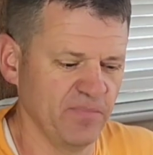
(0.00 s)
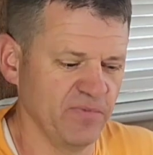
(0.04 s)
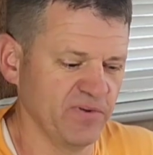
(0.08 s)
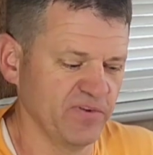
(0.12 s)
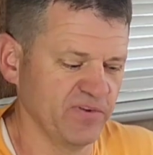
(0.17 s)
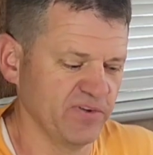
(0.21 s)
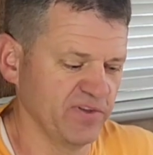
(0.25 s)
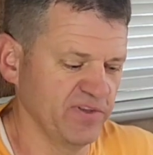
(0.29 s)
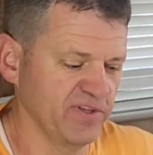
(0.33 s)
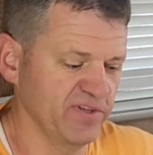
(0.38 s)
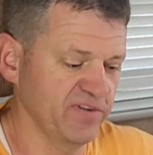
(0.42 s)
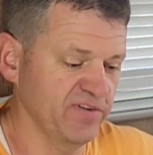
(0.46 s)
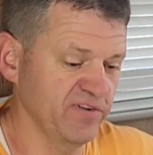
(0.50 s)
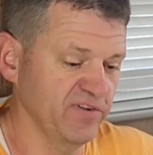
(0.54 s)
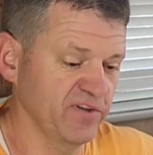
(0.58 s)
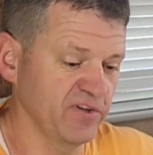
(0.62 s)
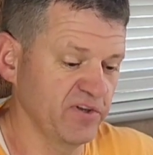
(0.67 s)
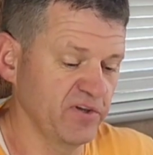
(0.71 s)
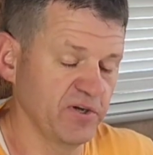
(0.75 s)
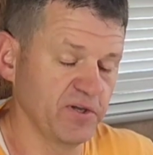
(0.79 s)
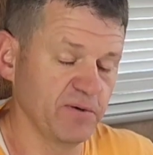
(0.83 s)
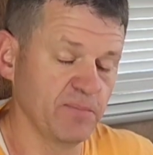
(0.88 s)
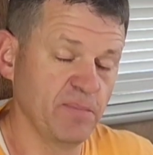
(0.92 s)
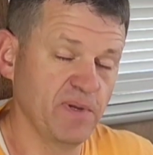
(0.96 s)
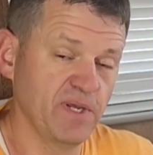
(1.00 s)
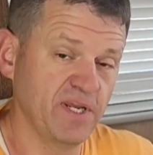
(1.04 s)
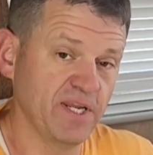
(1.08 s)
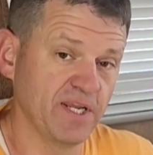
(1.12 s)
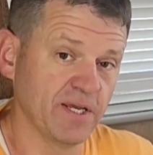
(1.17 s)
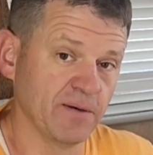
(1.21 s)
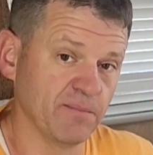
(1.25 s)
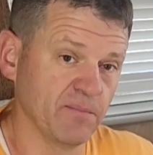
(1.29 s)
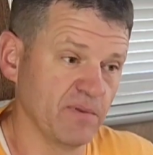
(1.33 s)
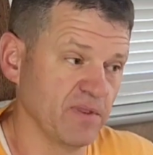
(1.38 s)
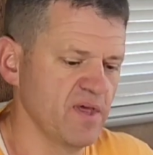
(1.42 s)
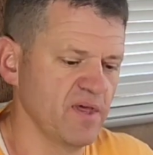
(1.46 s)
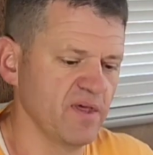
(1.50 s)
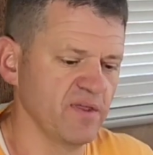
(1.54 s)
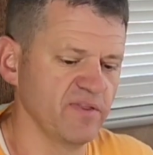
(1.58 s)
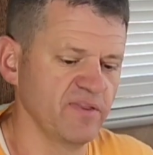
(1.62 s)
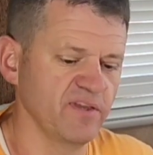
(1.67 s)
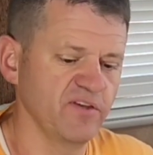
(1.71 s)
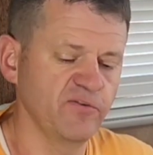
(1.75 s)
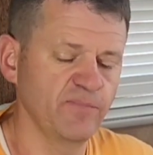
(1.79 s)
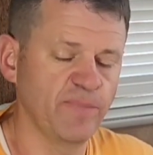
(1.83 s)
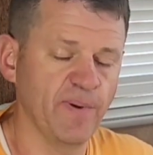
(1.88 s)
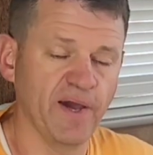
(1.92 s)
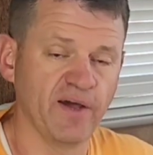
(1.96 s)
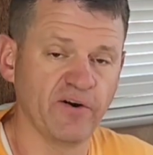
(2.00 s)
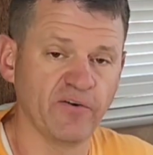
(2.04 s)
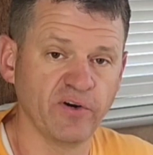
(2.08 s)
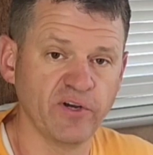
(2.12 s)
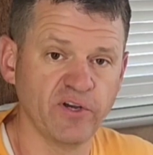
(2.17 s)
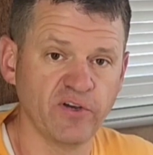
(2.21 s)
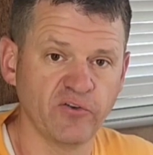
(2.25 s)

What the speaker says: So this is a good medium. This battery